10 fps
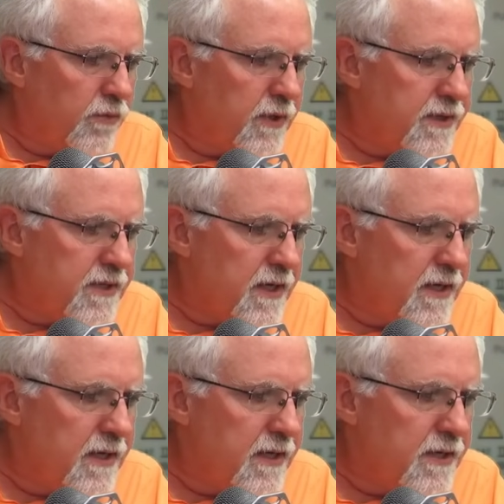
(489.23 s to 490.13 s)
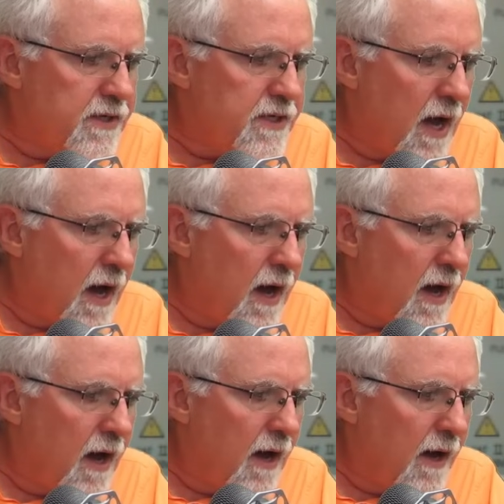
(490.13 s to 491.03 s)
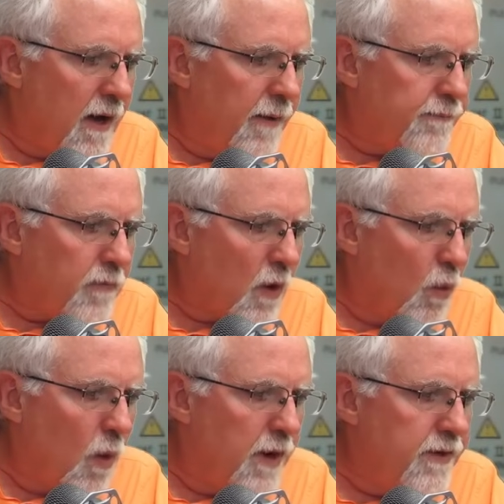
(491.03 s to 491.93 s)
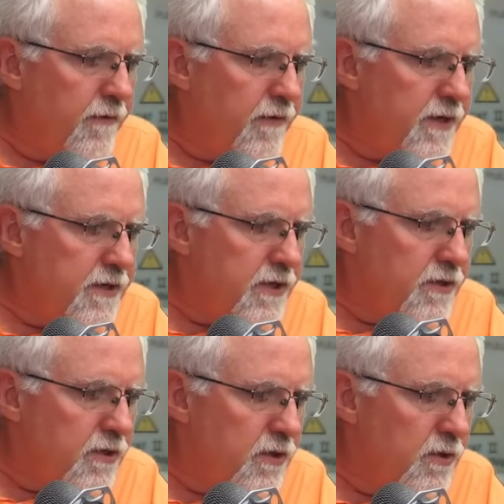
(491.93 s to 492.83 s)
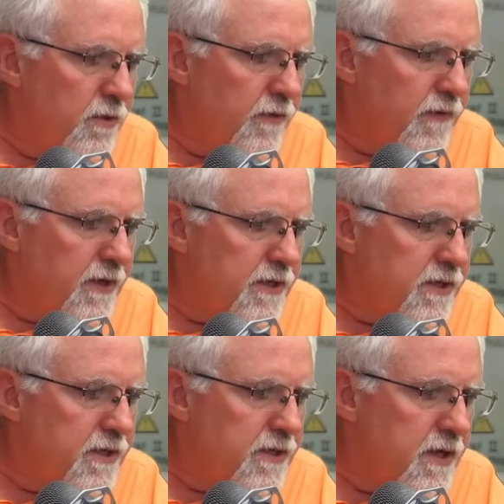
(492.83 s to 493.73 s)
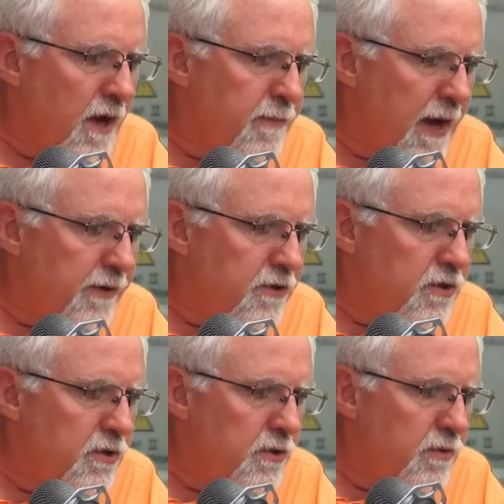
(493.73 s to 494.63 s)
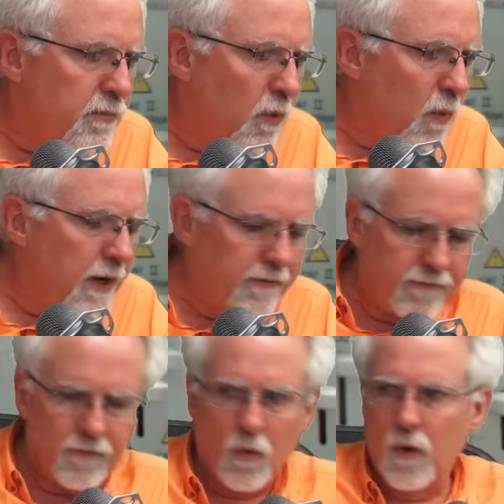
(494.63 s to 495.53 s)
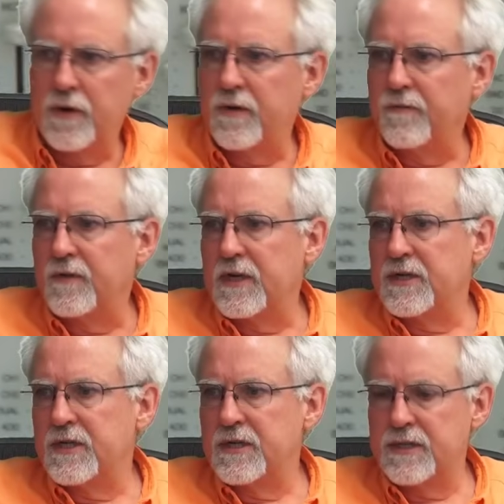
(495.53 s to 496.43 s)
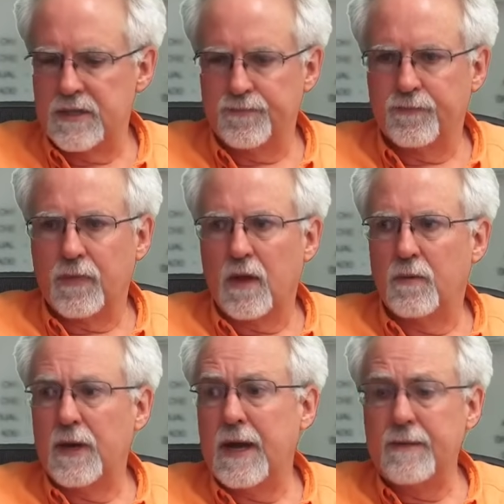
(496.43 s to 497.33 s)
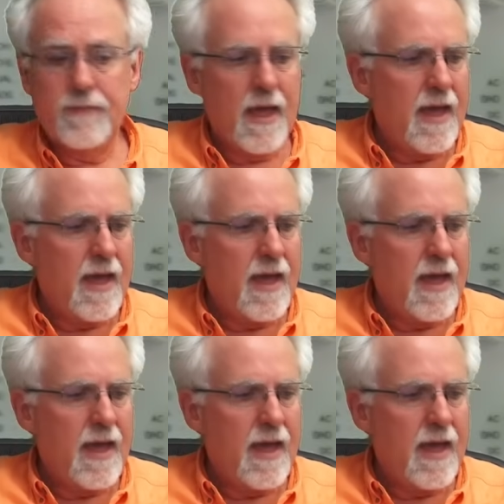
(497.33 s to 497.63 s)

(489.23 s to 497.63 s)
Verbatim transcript: this is uh, one division, two divisions, about 2.4 divisions, okay?